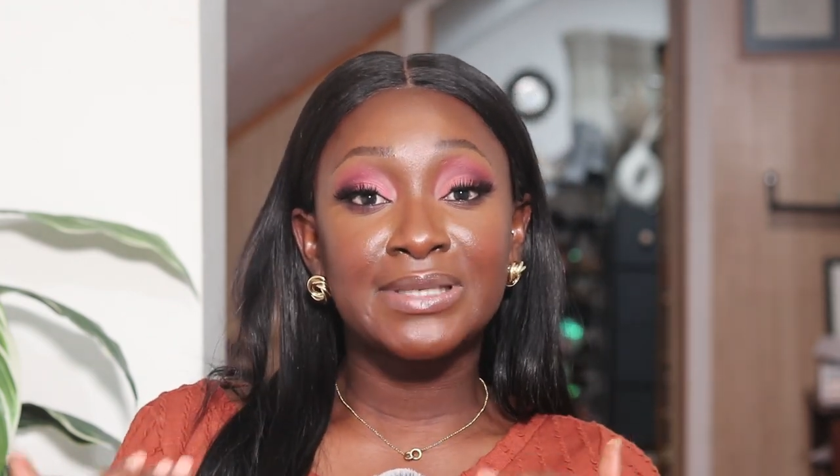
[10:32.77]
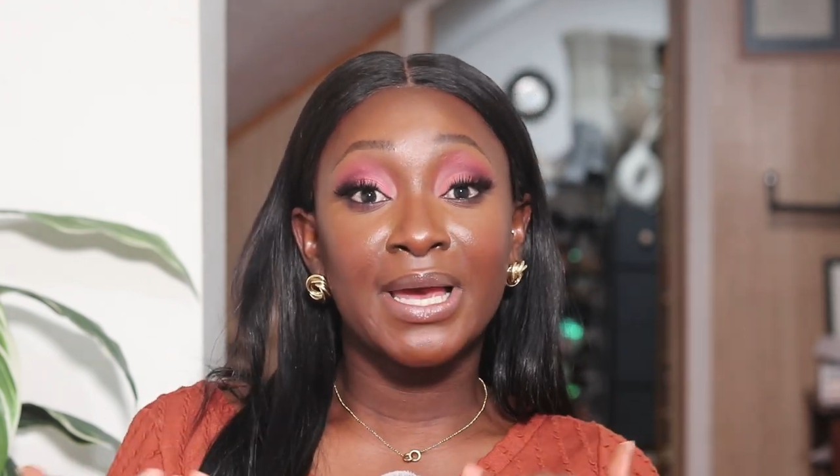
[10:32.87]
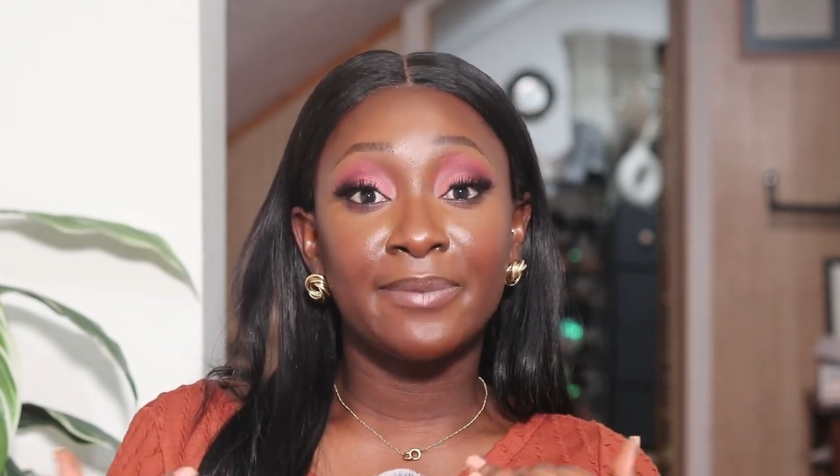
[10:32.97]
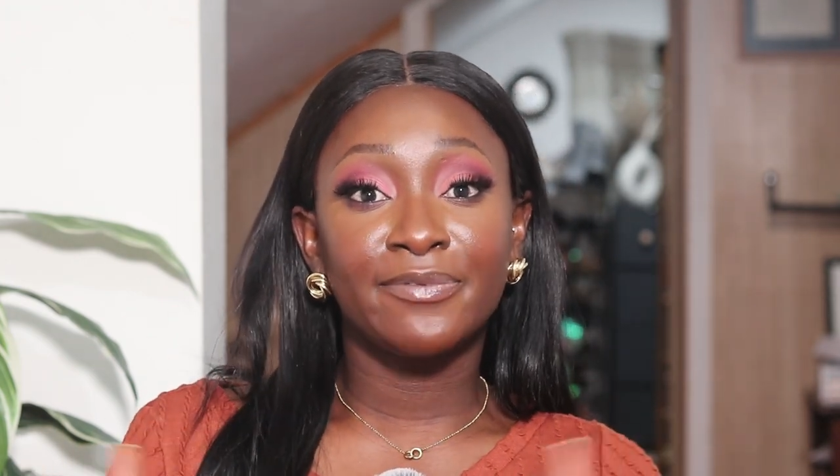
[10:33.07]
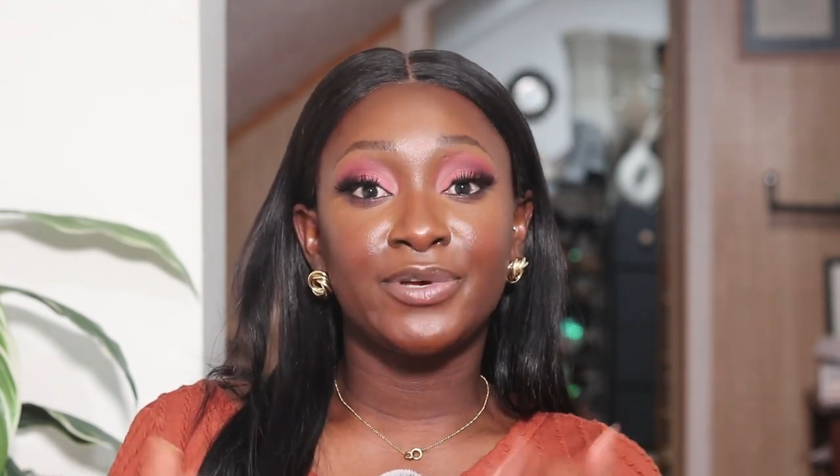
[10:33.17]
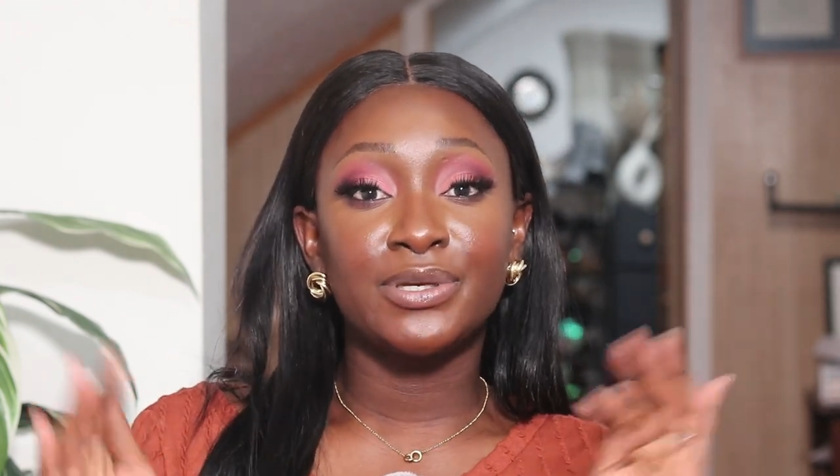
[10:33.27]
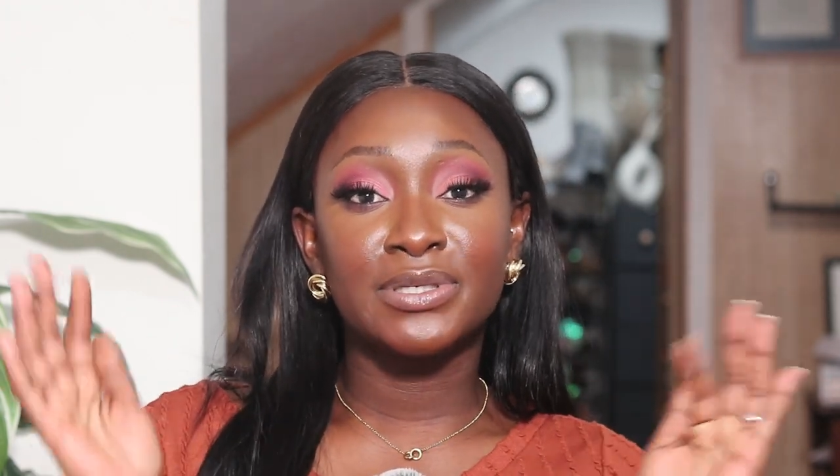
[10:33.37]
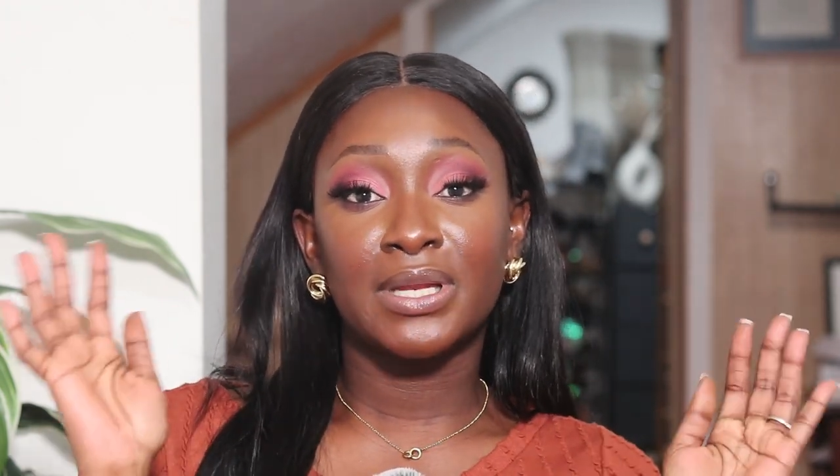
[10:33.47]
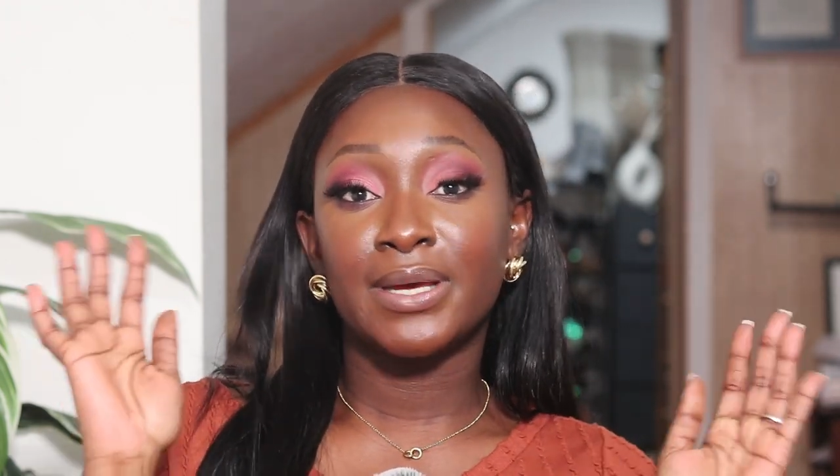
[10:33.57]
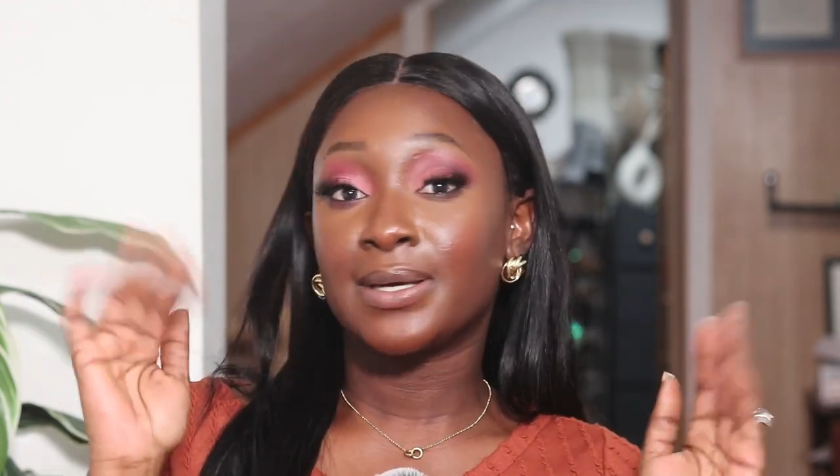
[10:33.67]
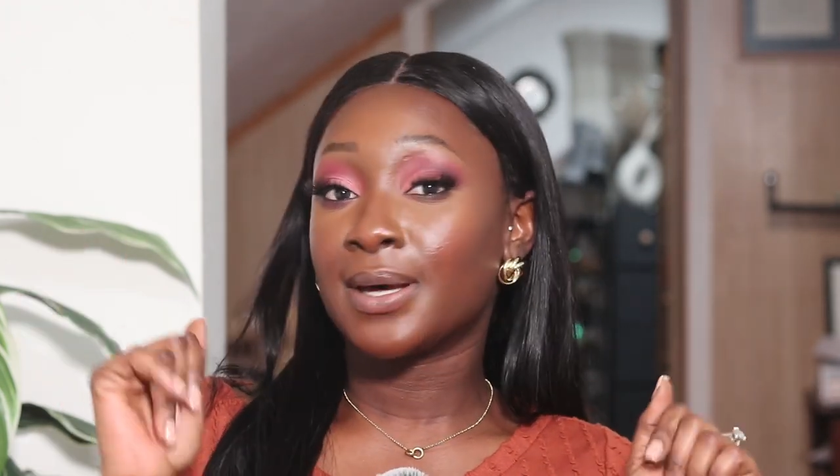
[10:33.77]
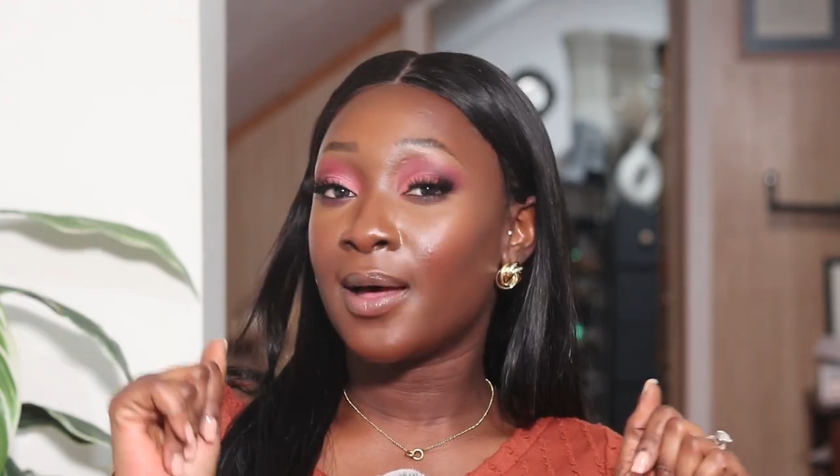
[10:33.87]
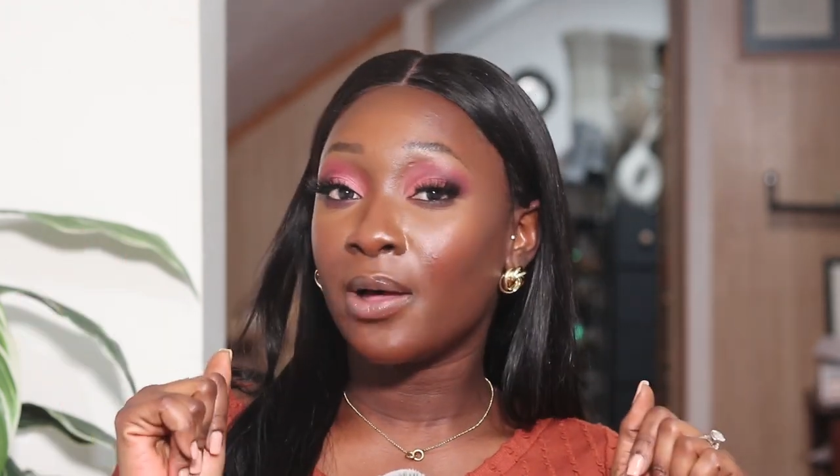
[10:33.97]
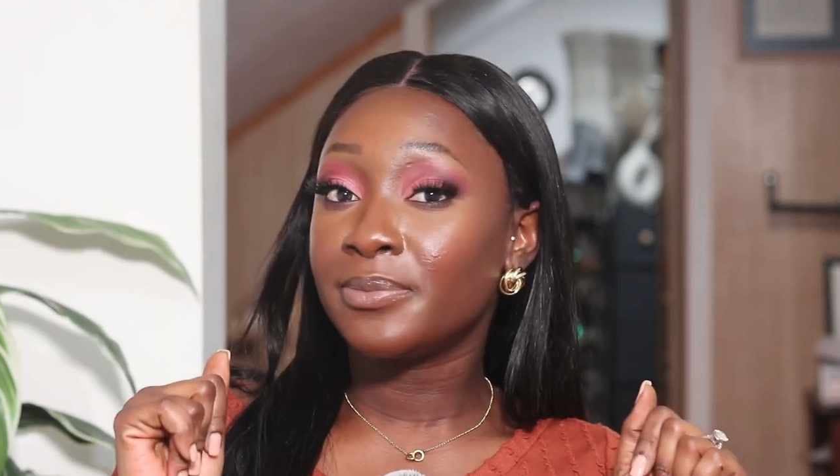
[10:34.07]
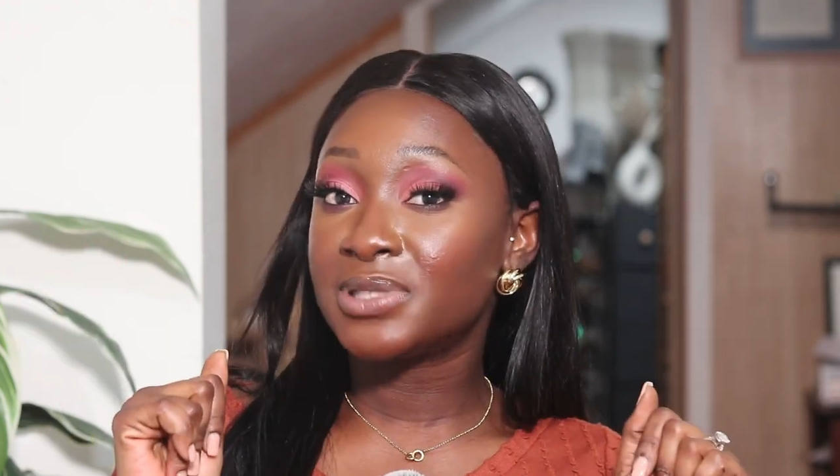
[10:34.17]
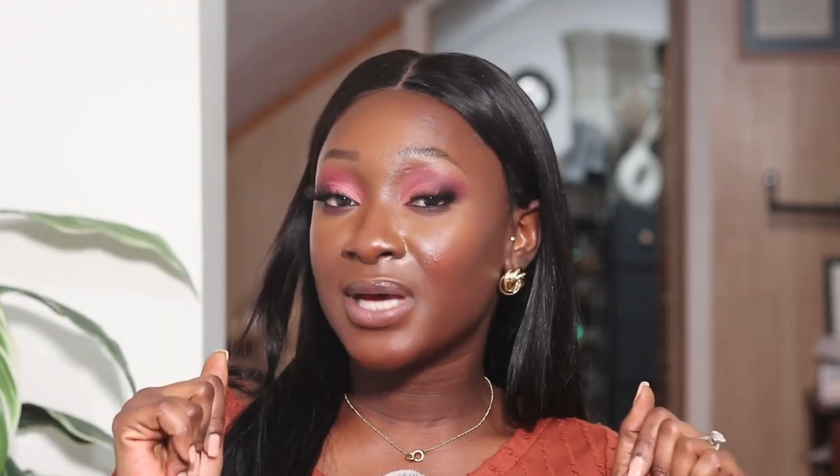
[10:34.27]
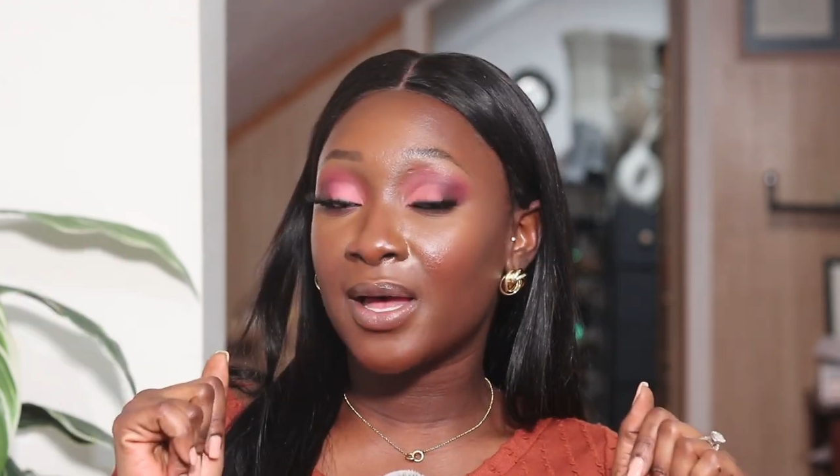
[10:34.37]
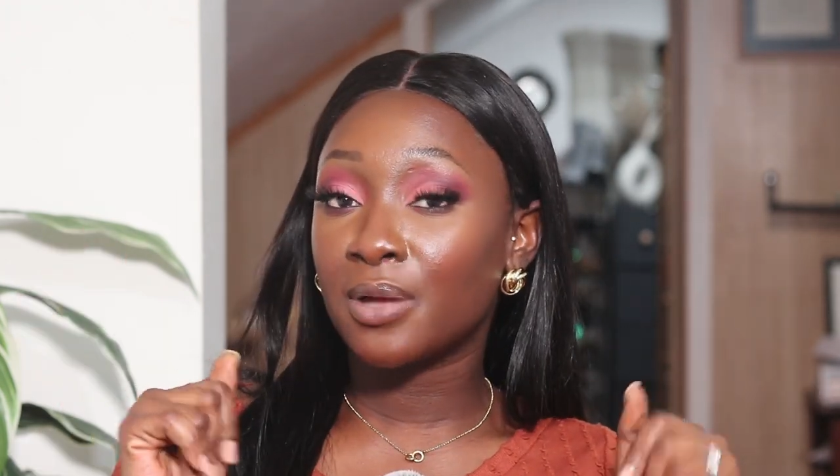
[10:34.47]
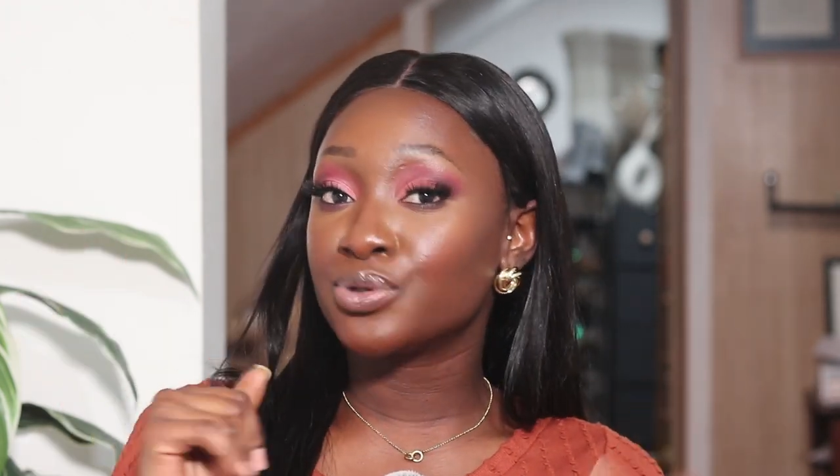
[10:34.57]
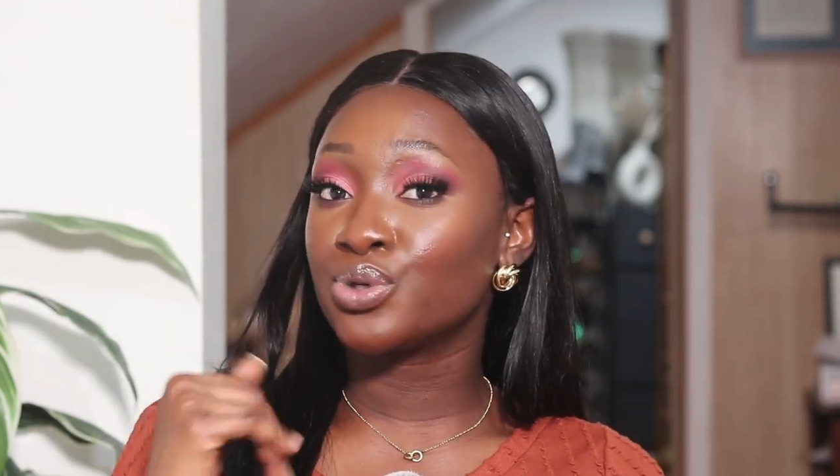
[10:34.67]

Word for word: time for you to like calm down.